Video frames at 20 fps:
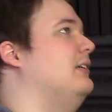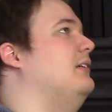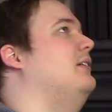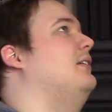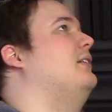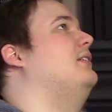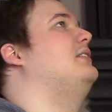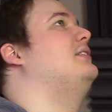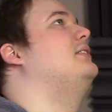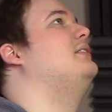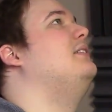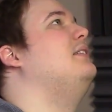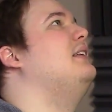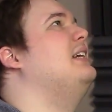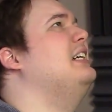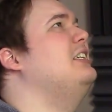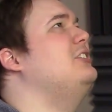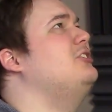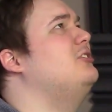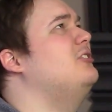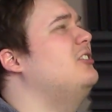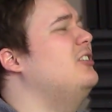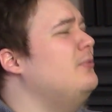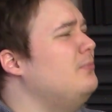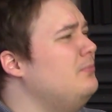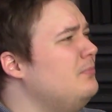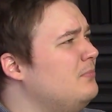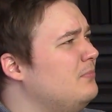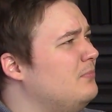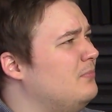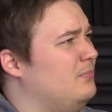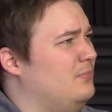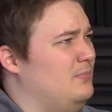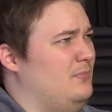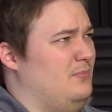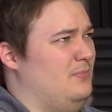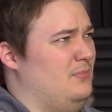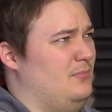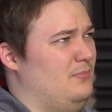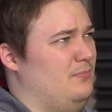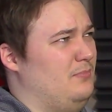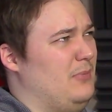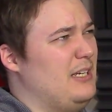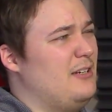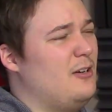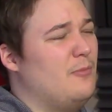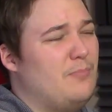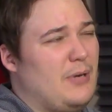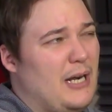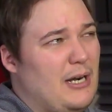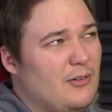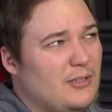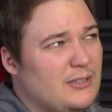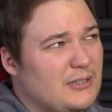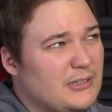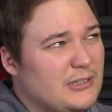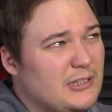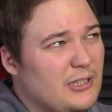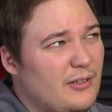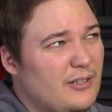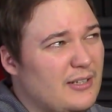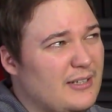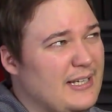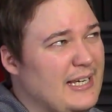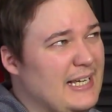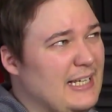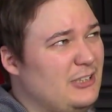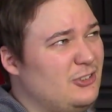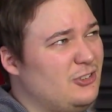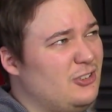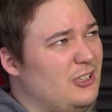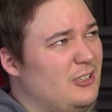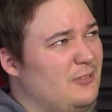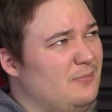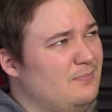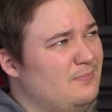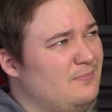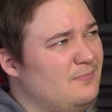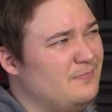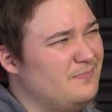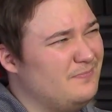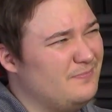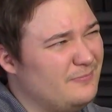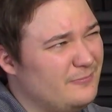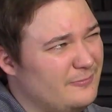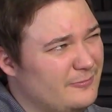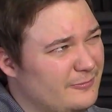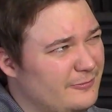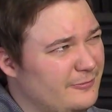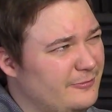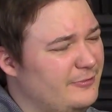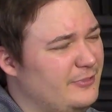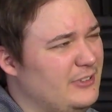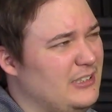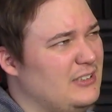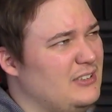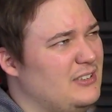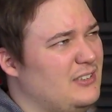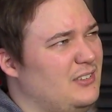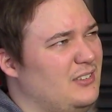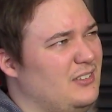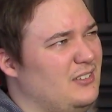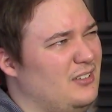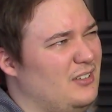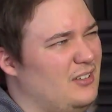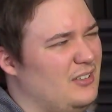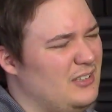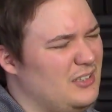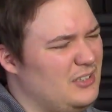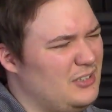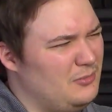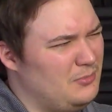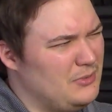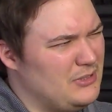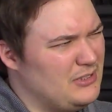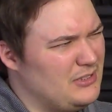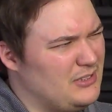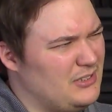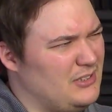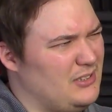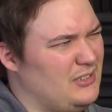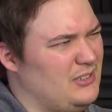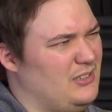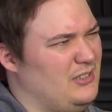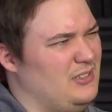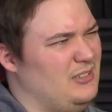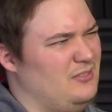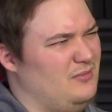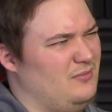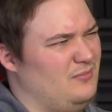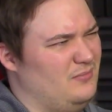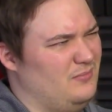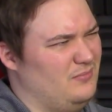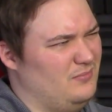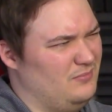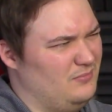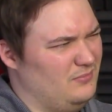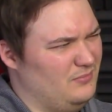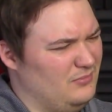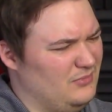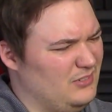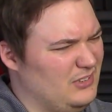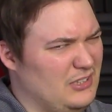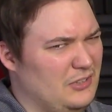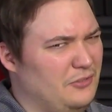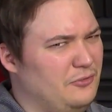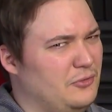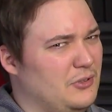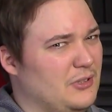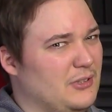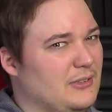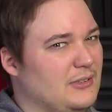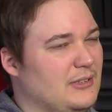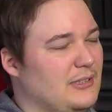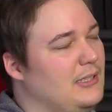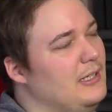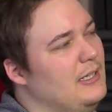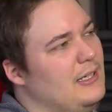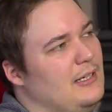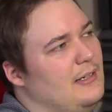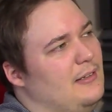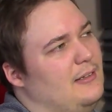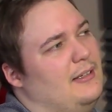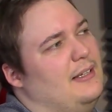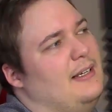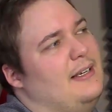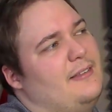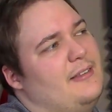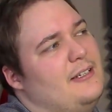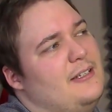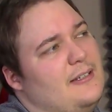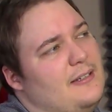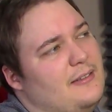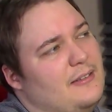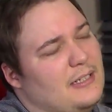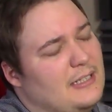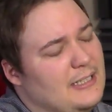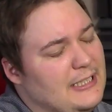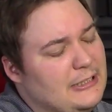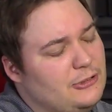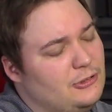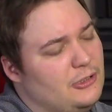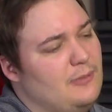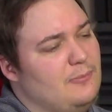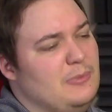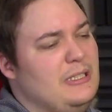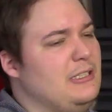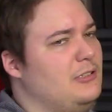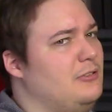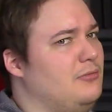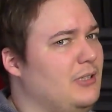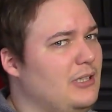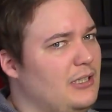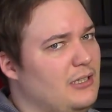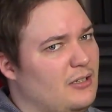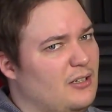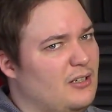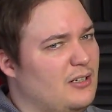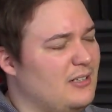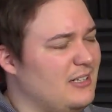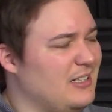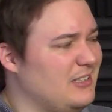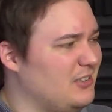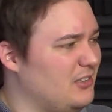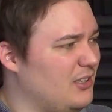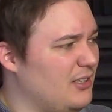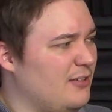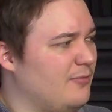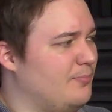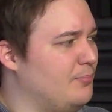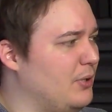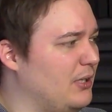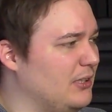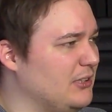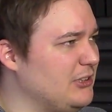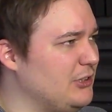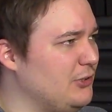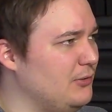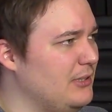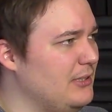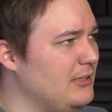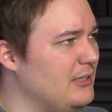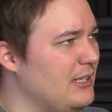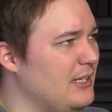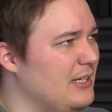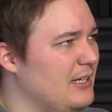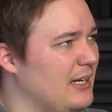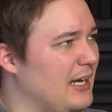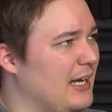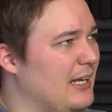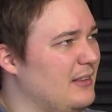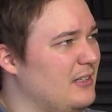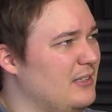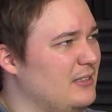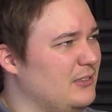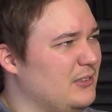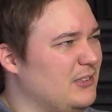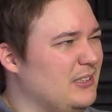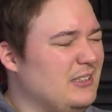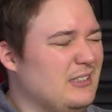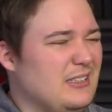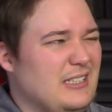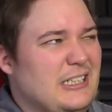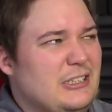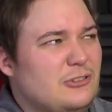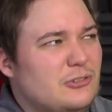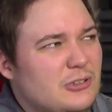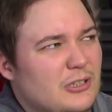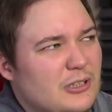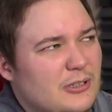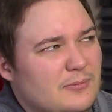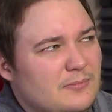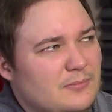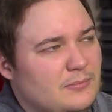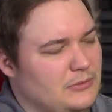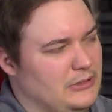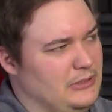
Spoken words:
The snare drum, by comparison to the kick drum, feels a little bit different. Like the kick drum hits really hard, has a lot of punch to it, and the snare drum